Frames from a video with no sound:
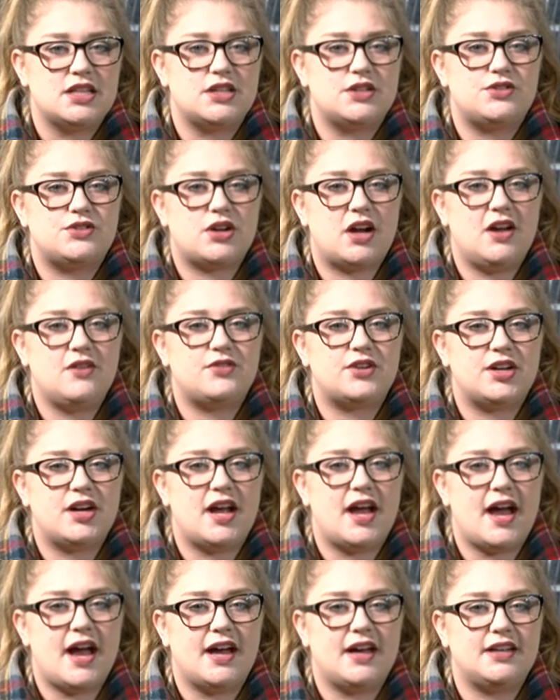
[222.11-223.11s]
The driver
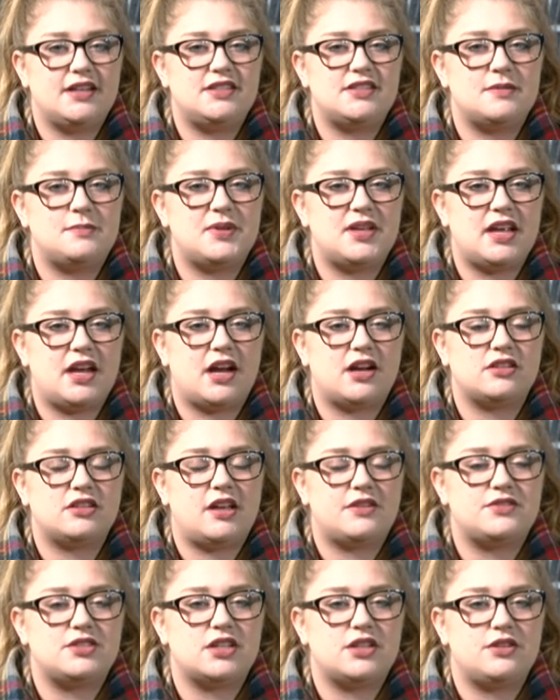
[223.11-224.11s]
had to be
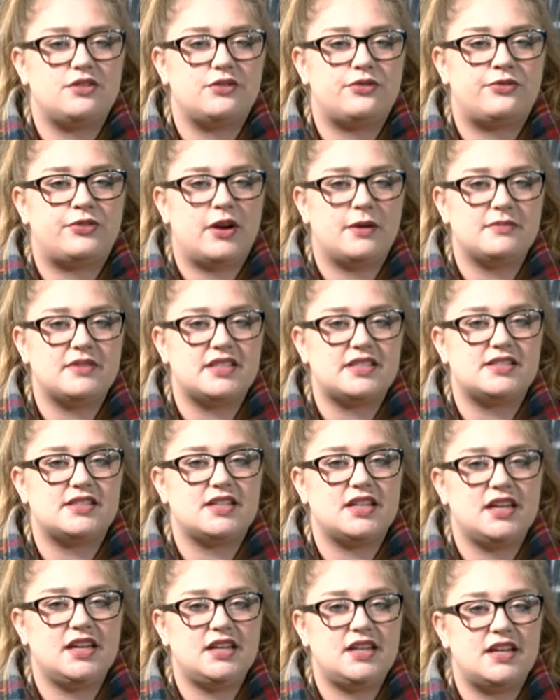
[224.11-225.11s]
airlifted from the
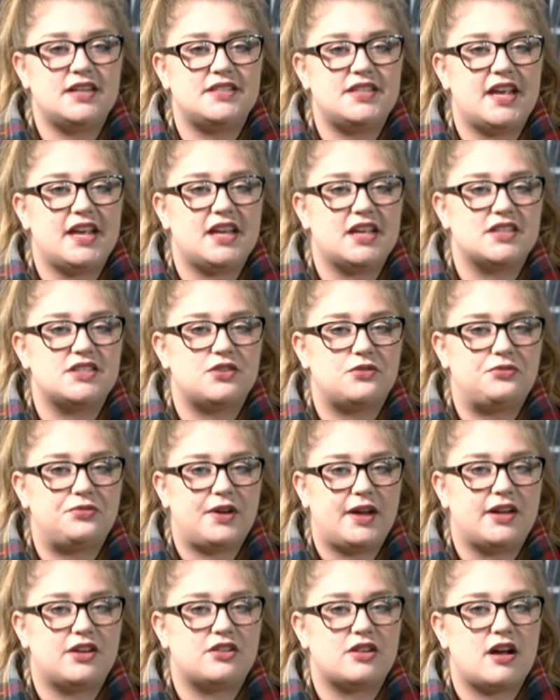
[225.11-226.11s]
scene and taken to
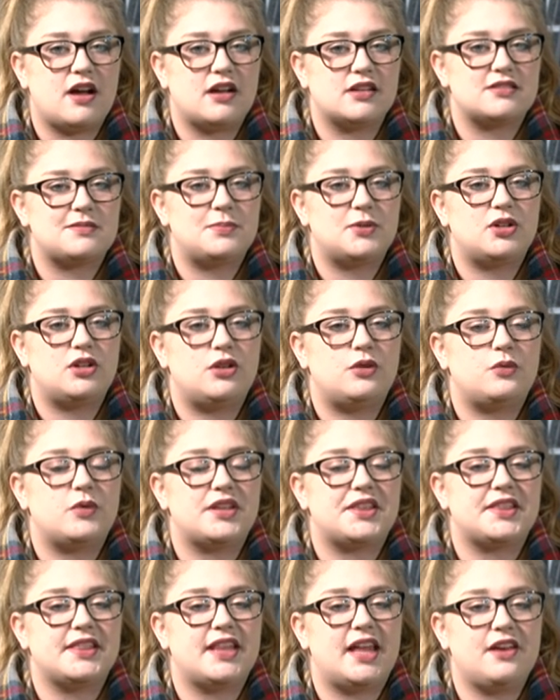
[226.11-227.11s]
Froedtert Hospital
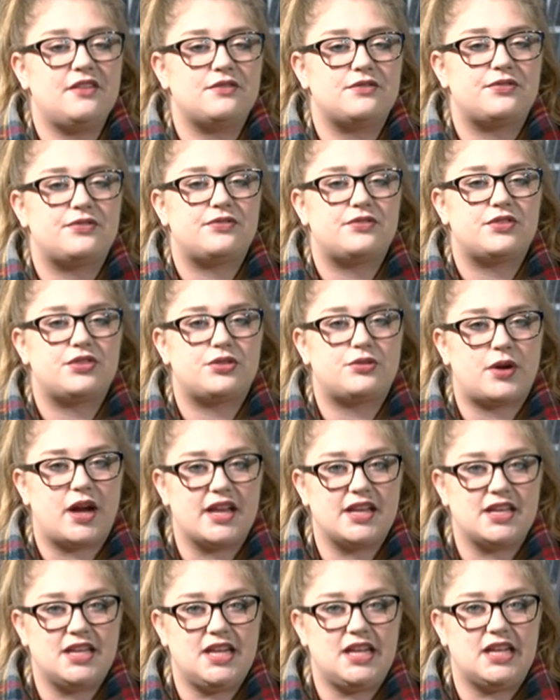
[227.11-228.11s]
with life
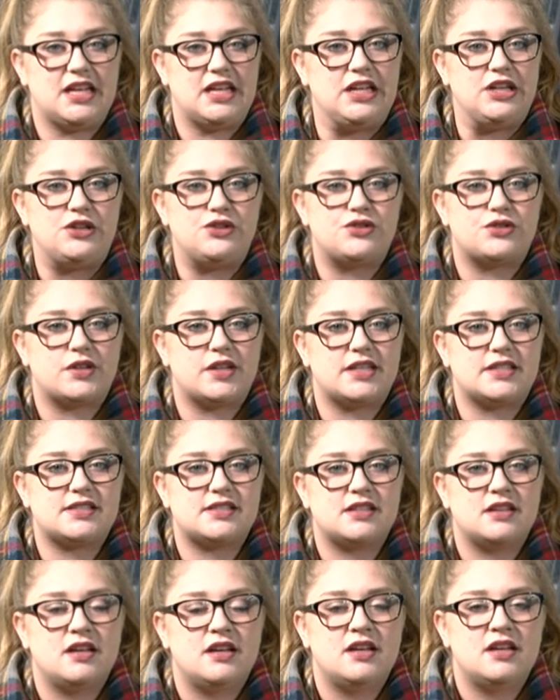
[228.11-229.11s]
threatening
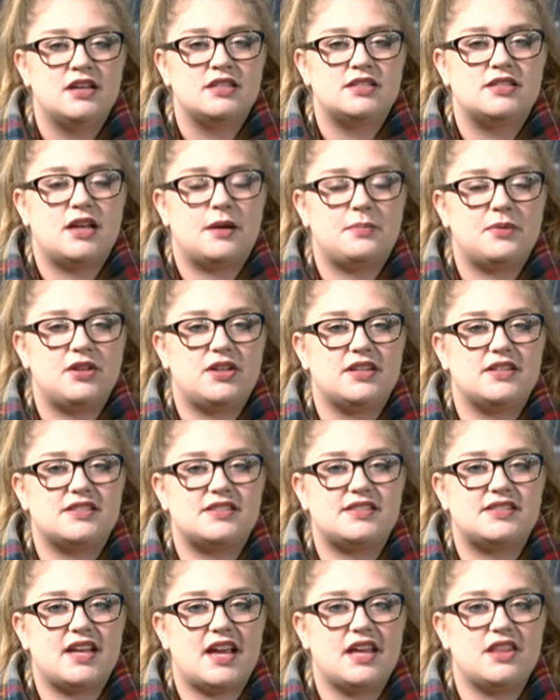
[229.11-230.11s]
injuries.
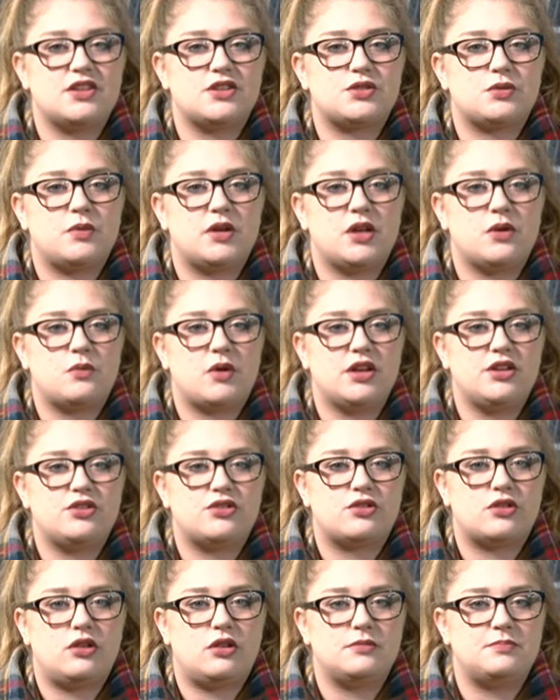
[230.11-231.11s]
Deputies say the 21
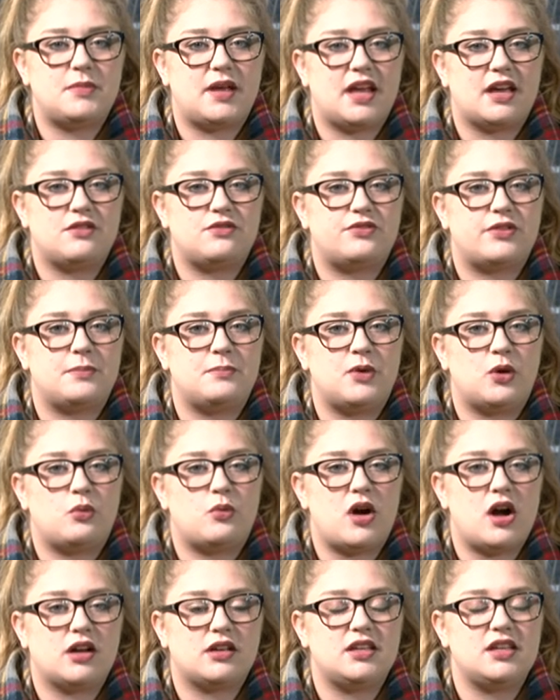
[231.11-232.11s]
year old man from
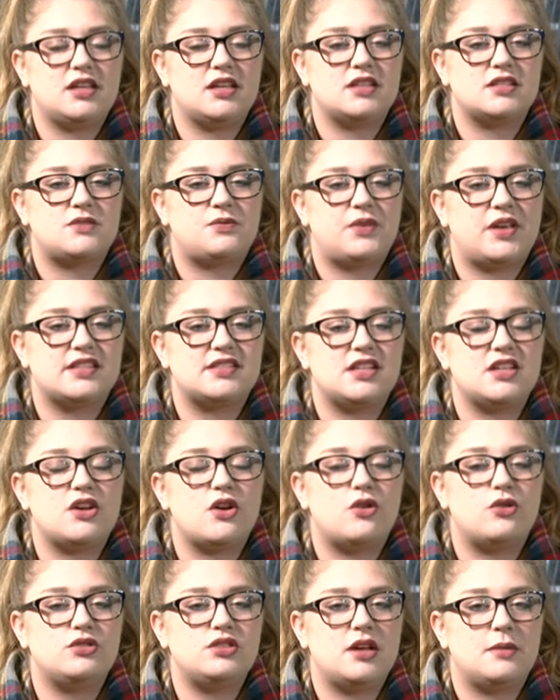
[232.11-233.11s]
Milwaukee is facing
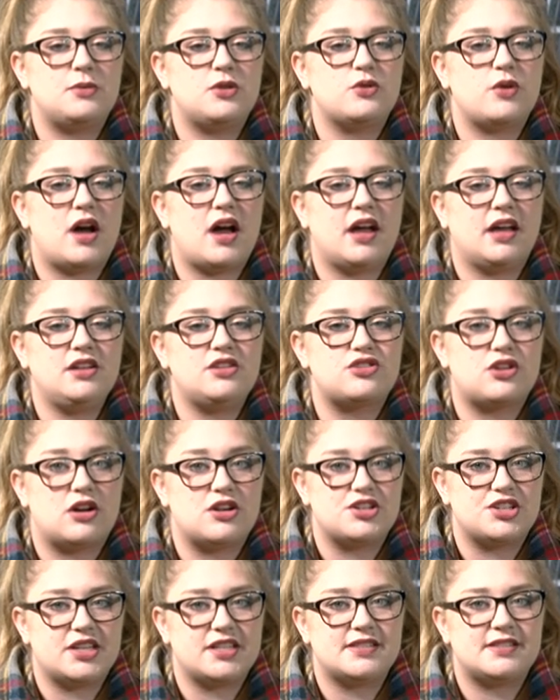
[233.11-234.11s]
OWI
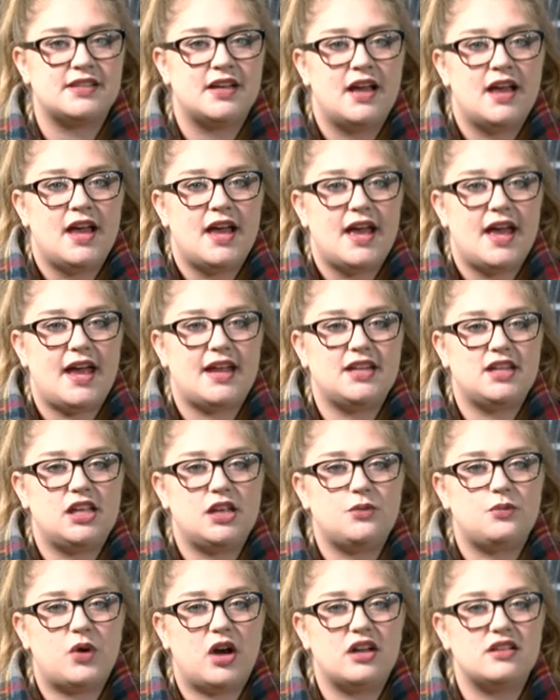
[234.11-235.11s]
charges and
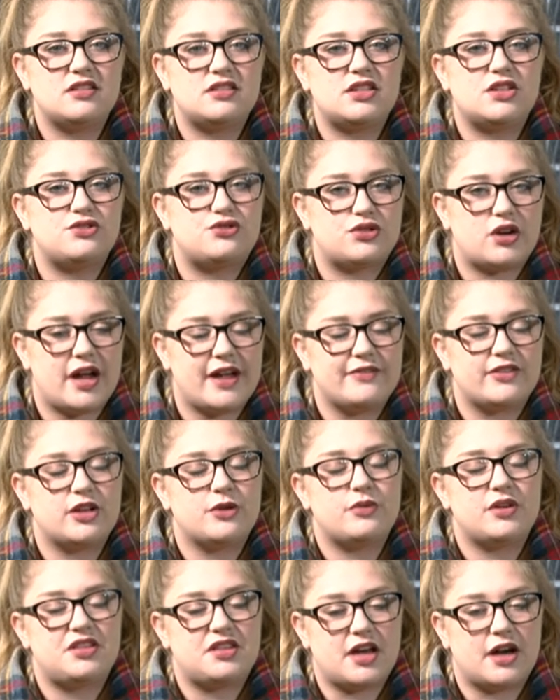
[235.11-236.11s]
he was
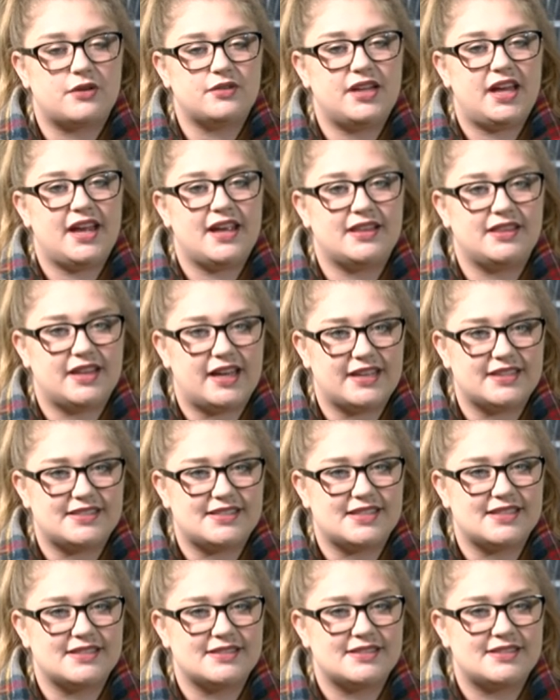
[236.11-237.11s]
driving without a
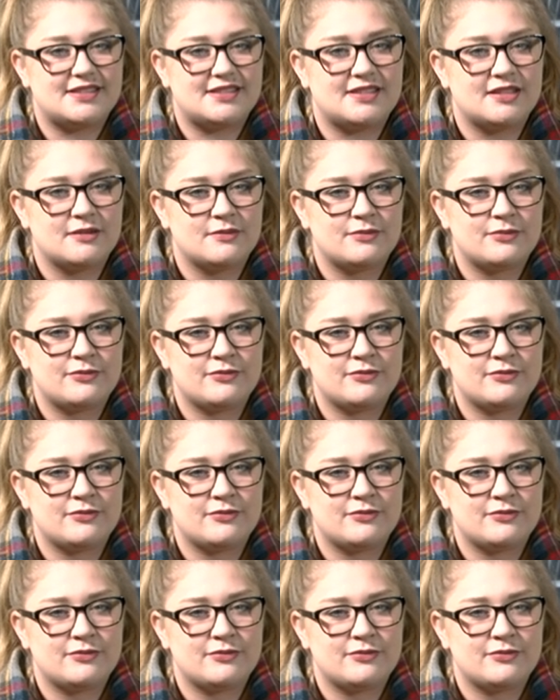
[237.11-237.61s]
license.